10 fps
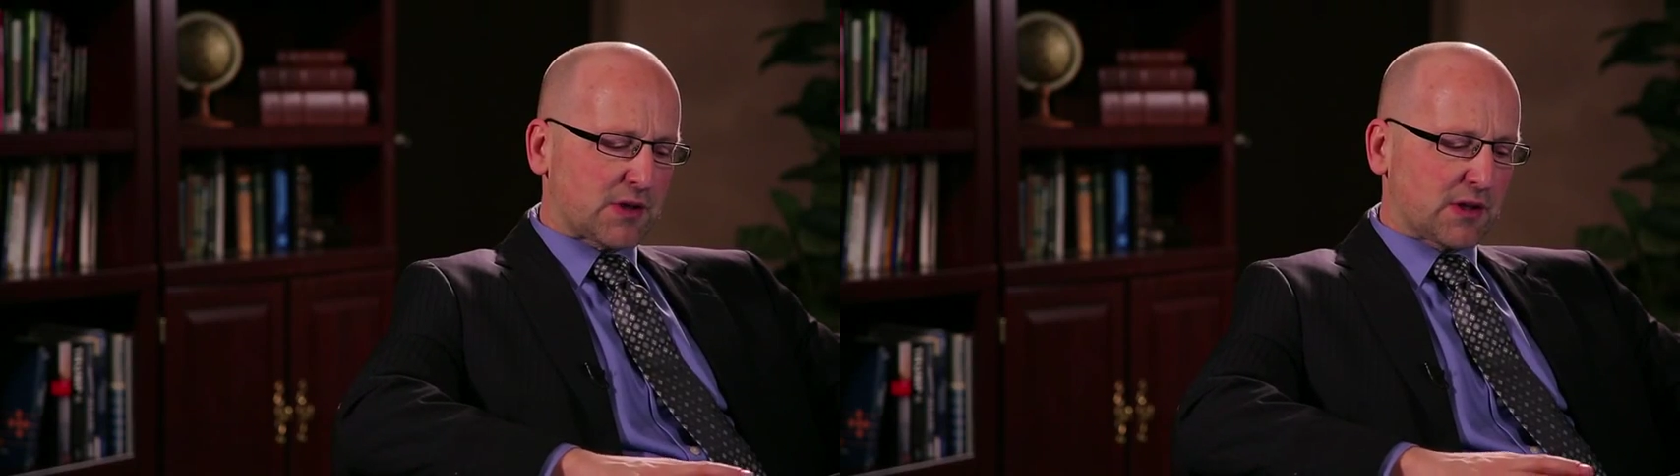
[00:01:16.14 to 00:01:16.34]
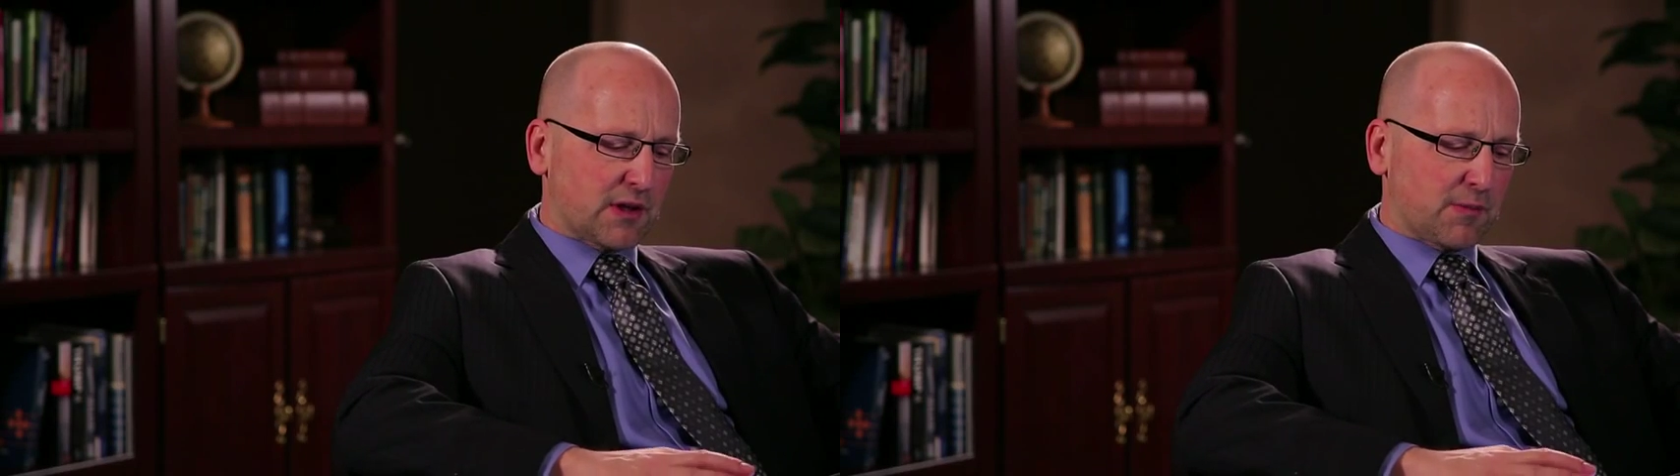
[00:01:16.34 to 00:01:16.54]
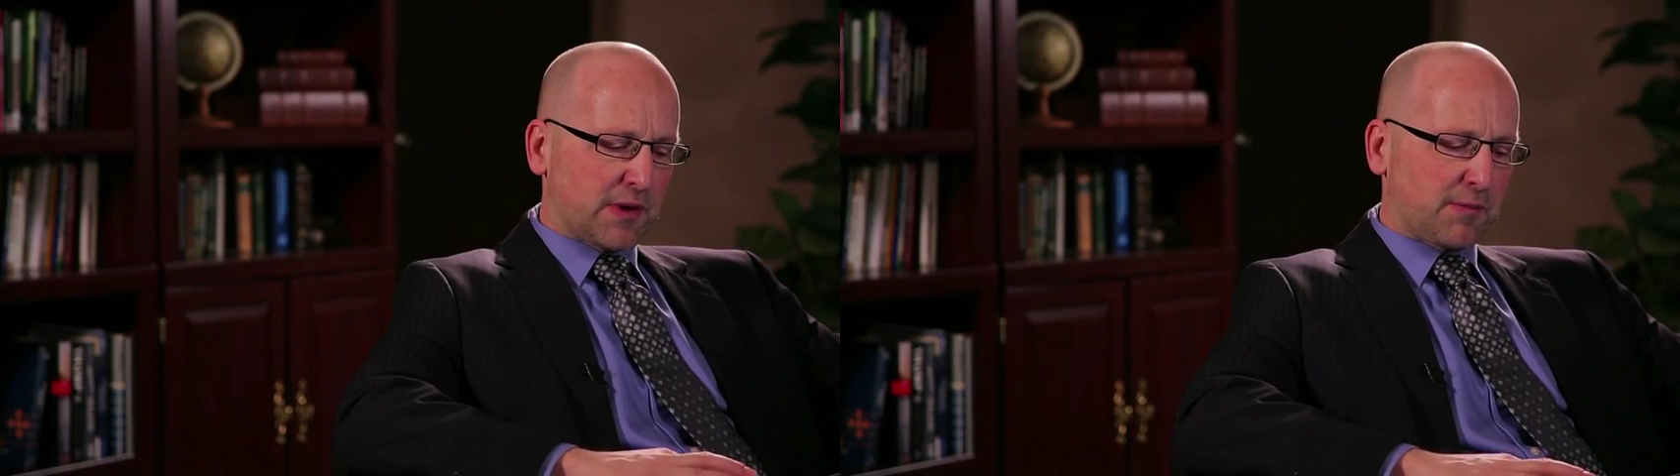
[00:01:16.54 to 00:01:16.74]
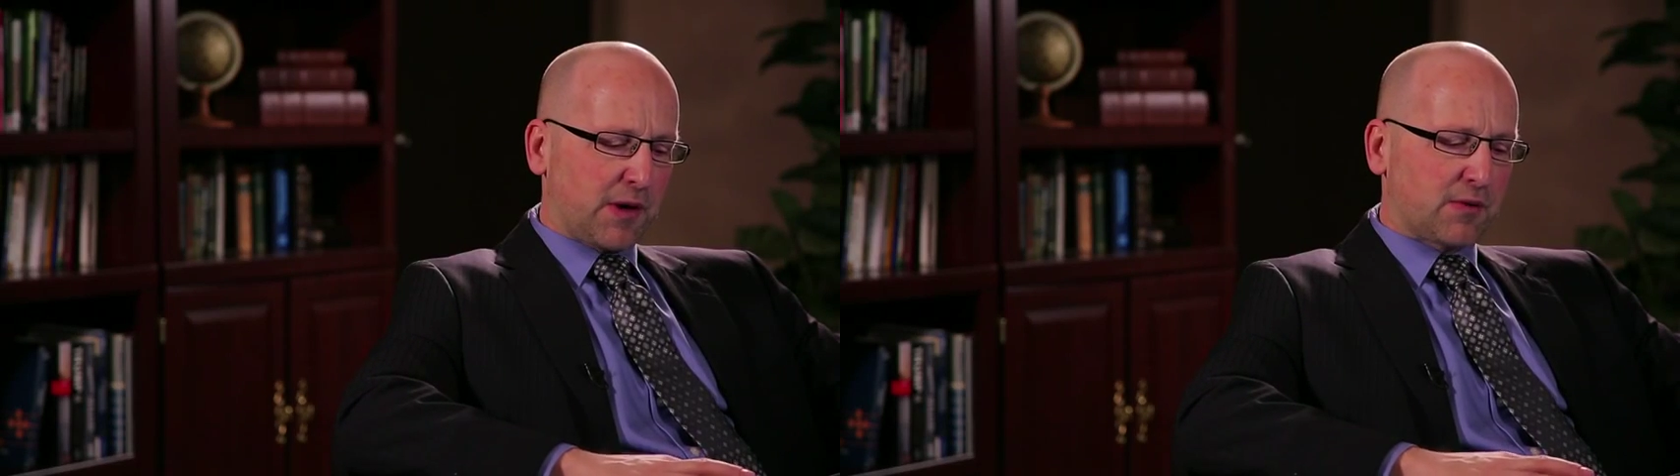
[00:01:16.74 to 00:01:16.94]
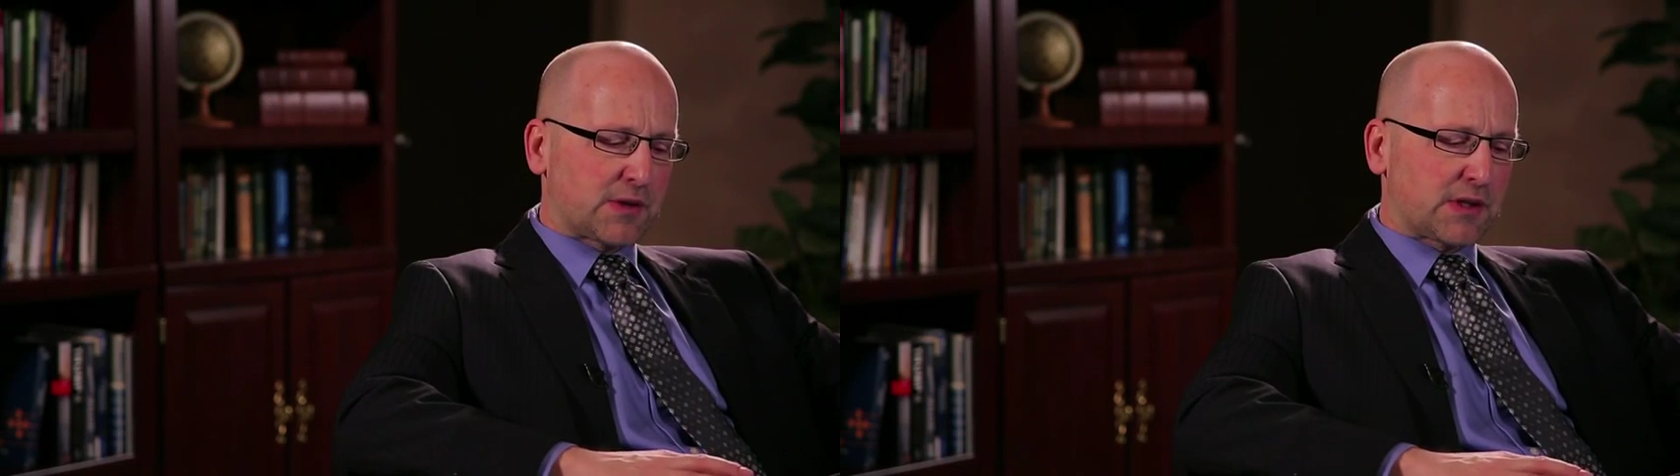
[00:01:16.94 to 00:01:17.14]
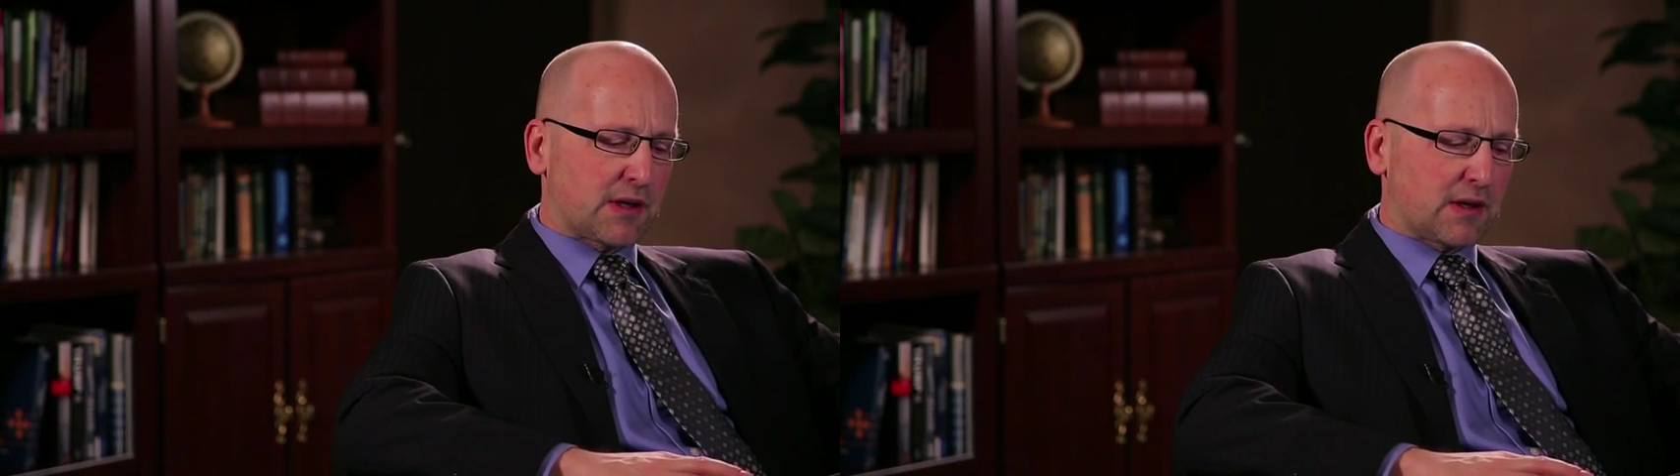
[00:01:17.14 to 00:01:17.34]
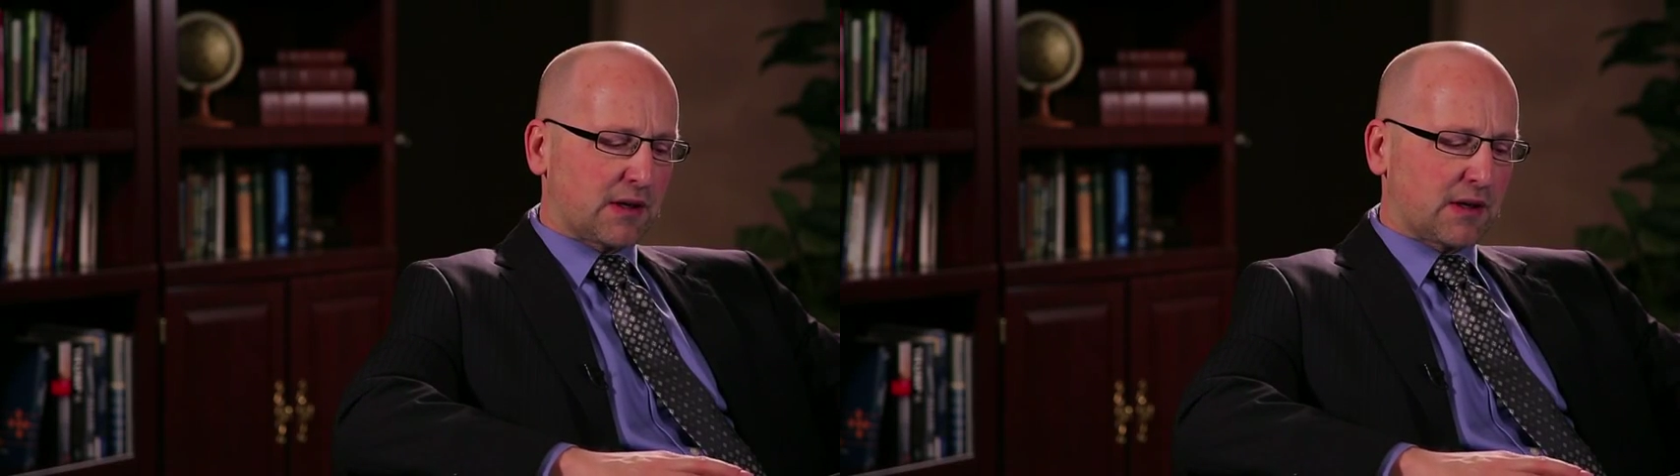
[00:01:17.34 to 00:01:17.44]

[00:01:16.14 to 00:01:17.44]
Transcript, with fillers: to us a little bit about uh,